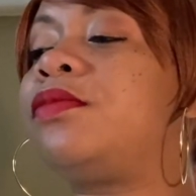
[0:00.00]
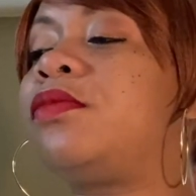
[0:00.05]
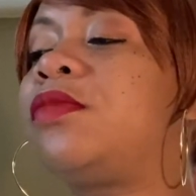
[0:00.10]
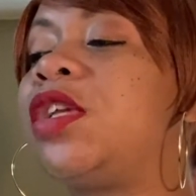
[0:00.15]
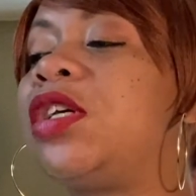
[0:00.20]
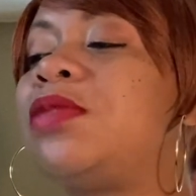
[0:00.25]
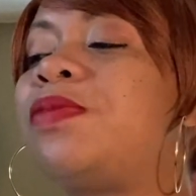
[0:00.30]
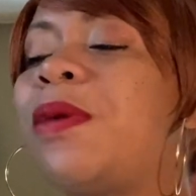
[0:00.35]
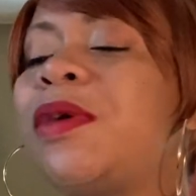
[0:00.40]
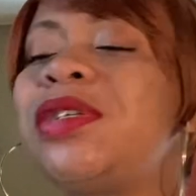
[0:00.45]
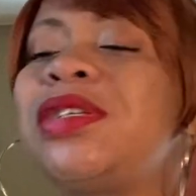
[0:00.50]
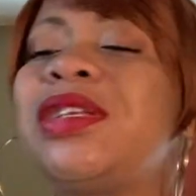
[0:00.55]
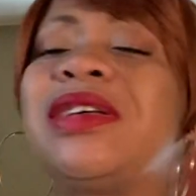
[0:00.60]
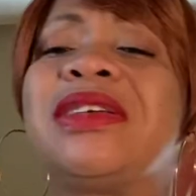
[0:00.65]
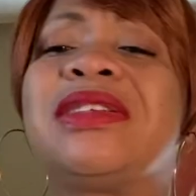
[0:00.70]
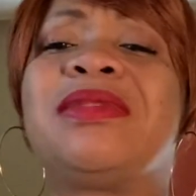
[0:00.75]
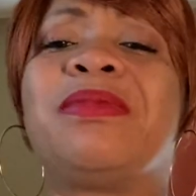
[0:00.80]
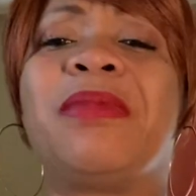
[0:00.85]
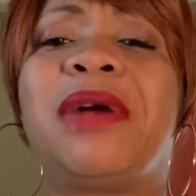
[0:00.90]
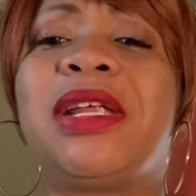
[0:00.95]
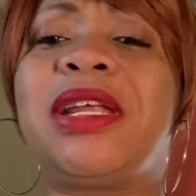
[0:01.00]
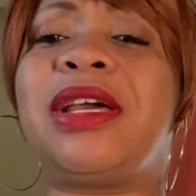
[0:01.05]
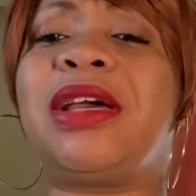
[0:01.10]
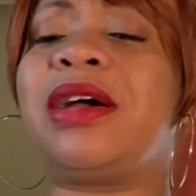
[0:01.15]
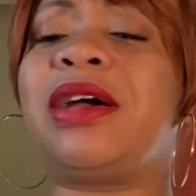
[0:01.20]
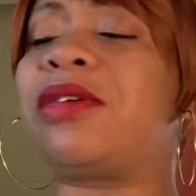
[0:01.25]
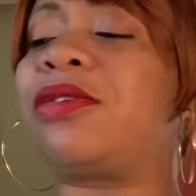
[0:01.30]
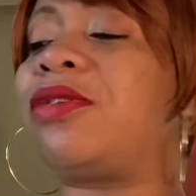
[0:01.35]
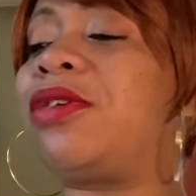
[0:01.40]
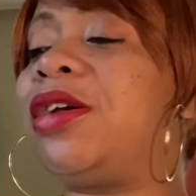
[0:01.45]
this person is money
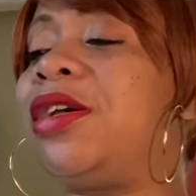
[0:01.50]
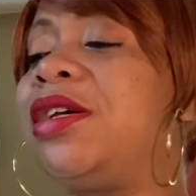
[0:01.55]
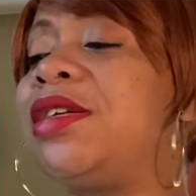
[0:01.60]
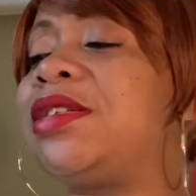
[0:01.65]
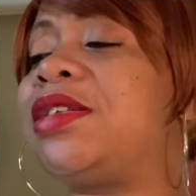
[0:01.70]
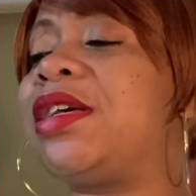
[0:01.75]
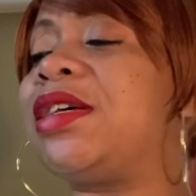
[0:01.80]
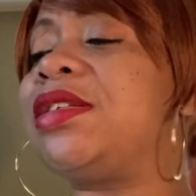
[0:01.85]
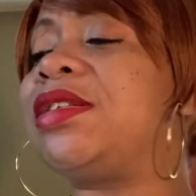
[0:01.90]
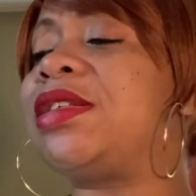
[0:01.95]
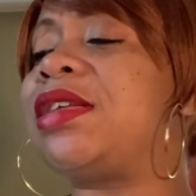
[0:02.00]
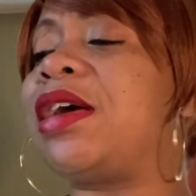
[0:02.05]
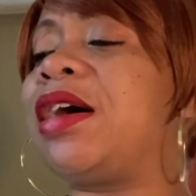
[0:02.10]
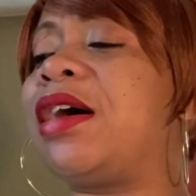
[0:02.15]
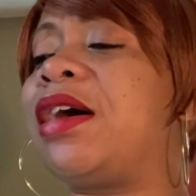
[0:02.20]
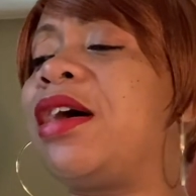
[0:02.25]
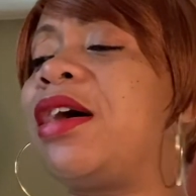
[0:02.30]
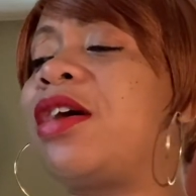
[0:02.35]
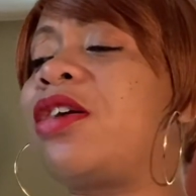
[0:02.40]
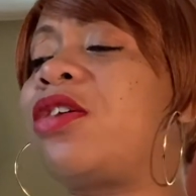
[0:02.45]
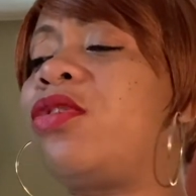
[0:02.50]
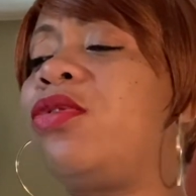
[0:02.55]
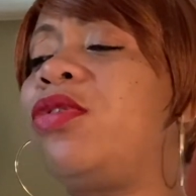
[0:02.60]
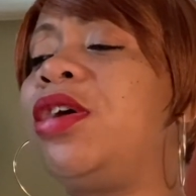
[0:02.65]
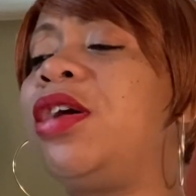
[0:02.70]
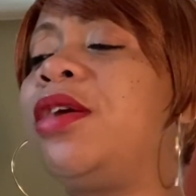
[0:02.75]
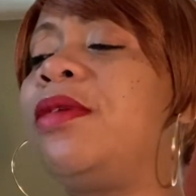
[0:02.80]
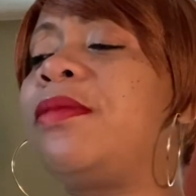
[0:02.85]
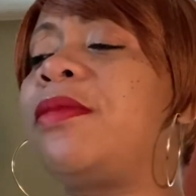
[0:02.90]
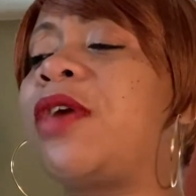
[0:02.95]
hungry. It says,
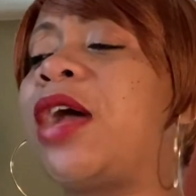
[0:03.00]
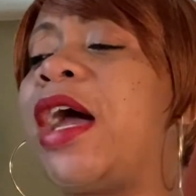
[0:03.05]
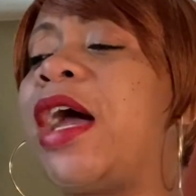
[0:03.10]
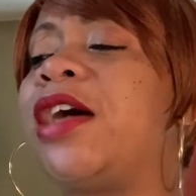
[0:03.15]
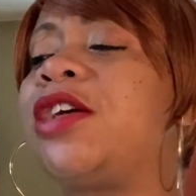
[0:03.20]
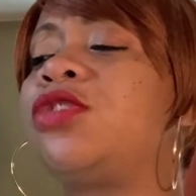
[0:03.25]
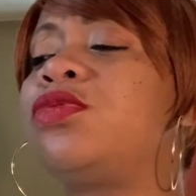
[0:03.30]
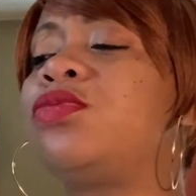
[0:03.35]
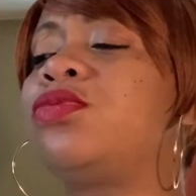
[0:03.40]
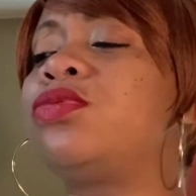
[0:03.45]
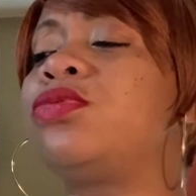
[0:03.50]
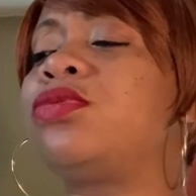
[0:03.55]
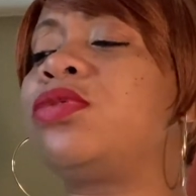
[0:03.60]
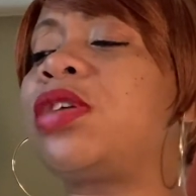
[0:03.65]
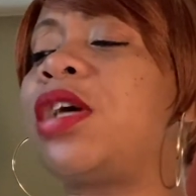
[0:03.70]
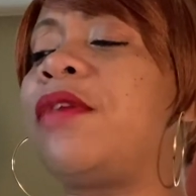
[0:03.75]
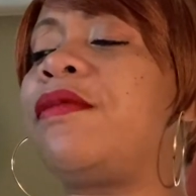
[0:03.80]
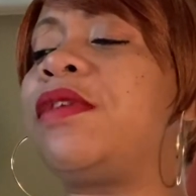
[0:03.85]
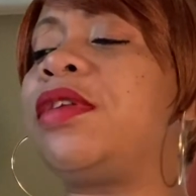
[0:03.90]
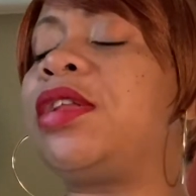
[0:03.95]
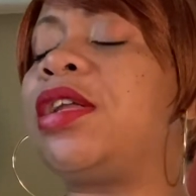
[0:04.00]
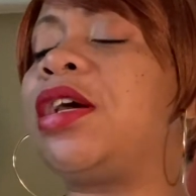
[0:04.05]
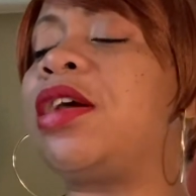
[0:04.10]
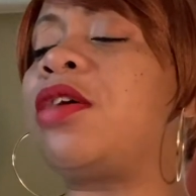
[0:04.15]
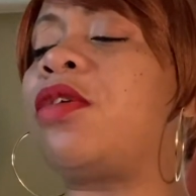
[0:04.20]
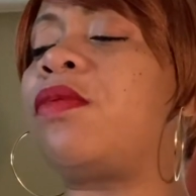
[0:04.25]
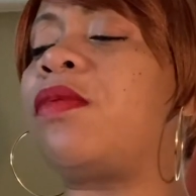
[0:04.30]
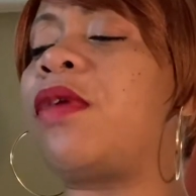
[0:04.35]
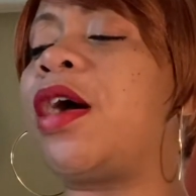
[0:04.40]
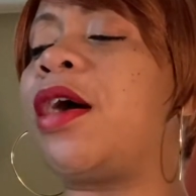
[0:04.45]
cream, cash rules everything
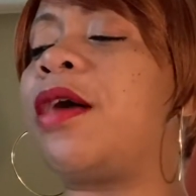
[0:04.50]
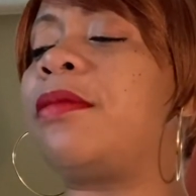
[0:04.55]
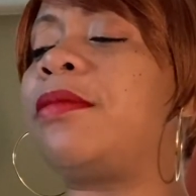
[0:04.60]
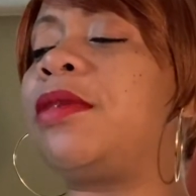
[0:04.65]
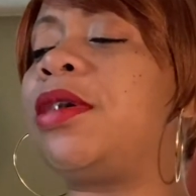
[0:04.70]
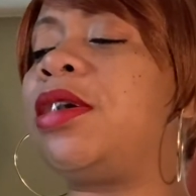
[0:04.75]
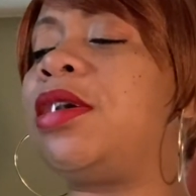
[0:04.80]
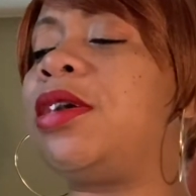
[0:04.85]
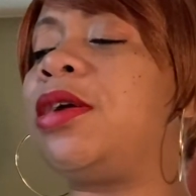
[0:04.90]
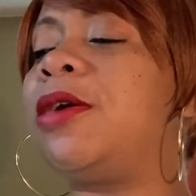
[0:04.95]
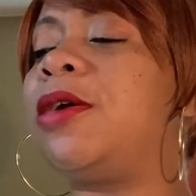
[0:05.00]
around me.